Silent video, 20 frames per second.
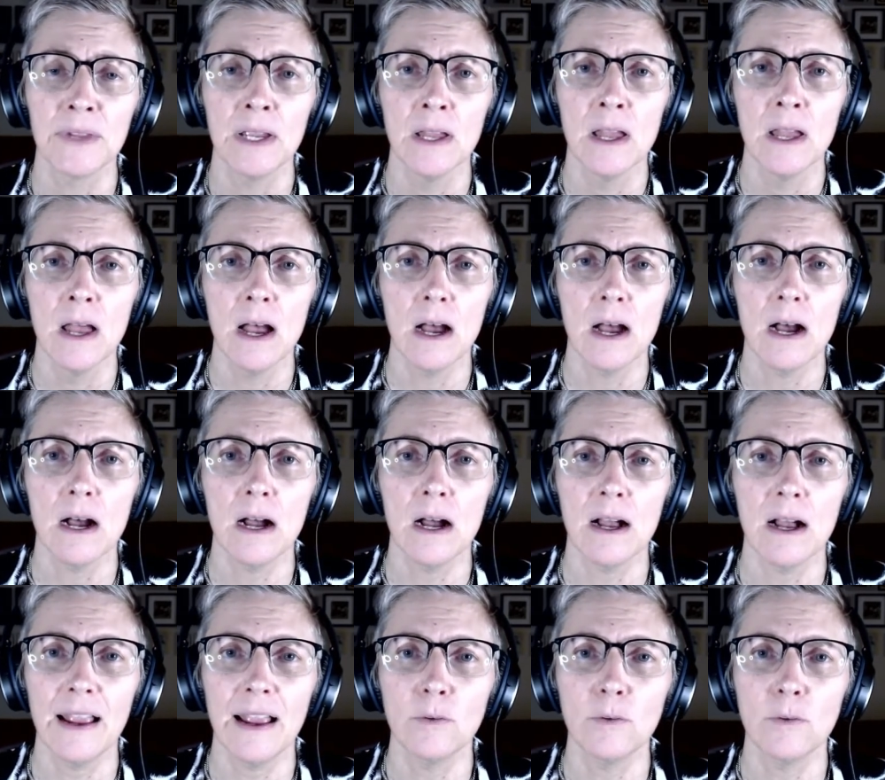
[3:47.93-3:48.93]
Uh,
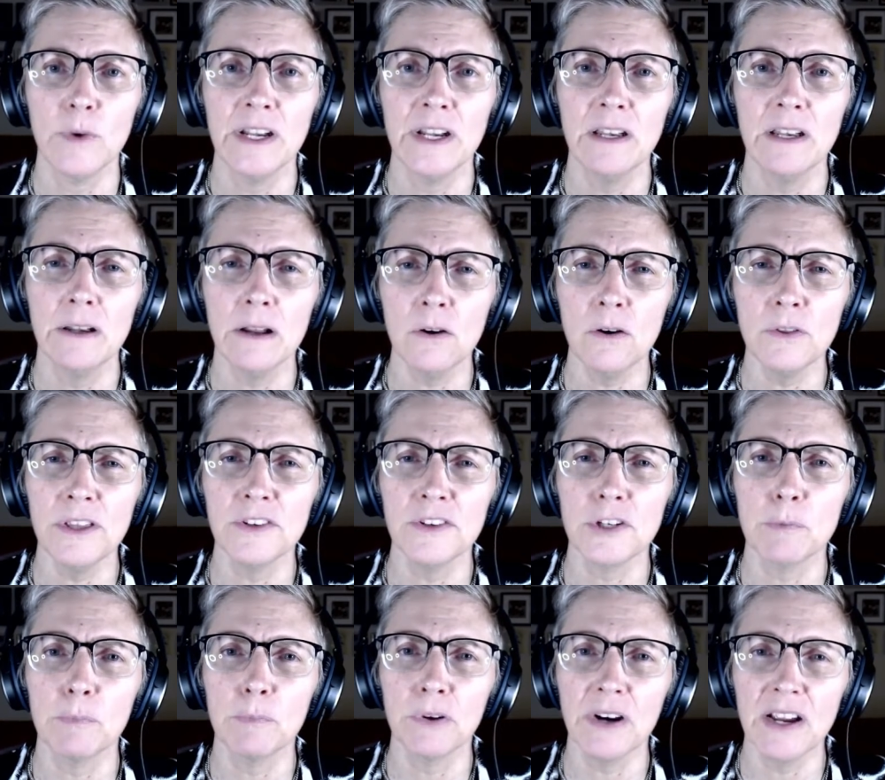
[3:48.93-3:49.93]
and we know that
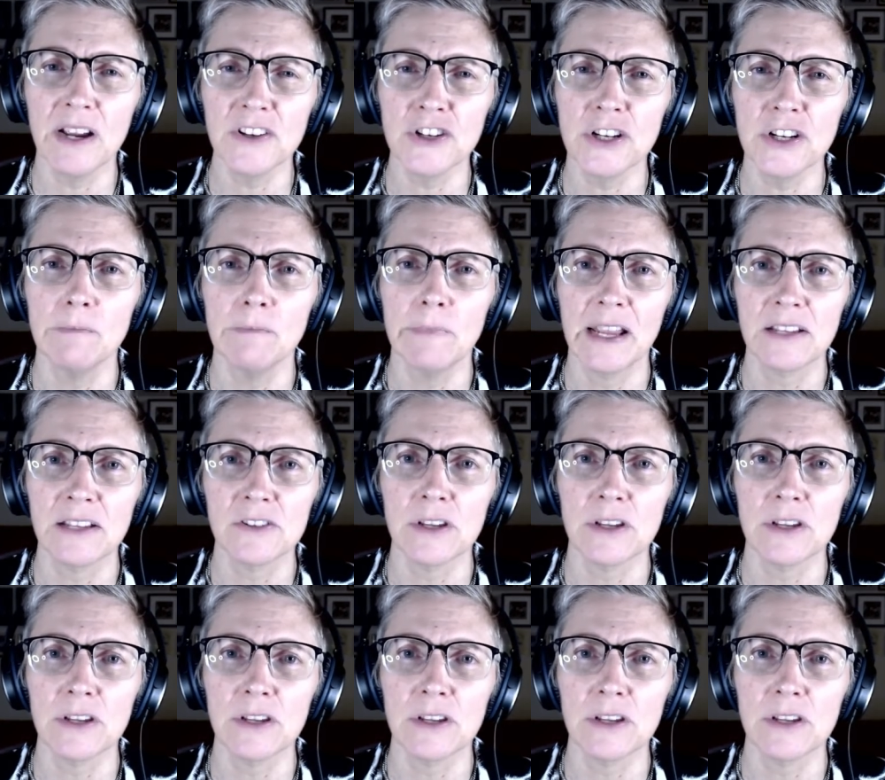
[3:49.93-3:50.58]
depression makes